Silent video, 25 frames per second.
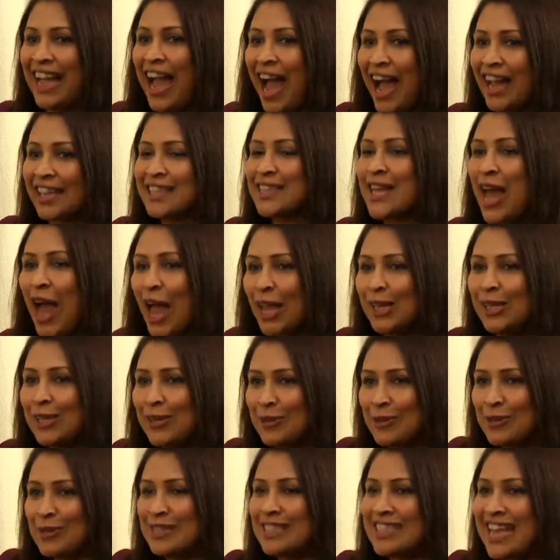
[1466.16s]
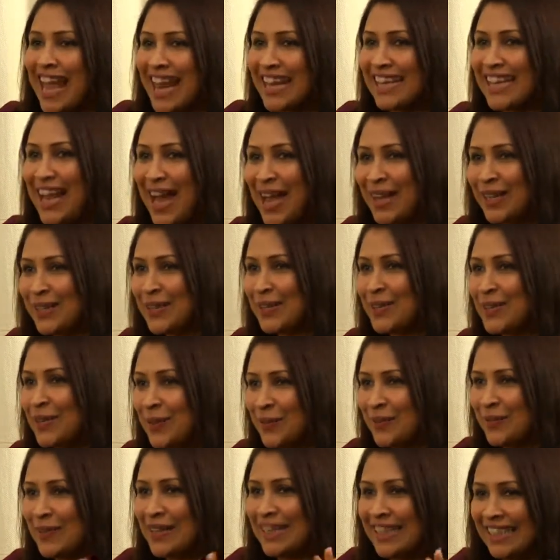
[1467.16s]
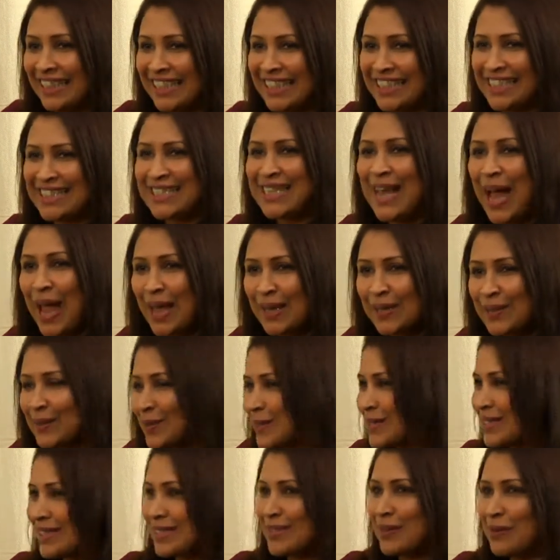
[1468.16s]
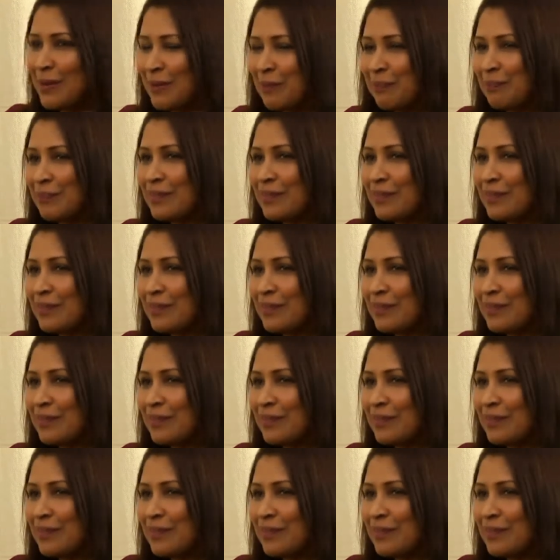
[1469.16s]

Silos and like, work in silos. So,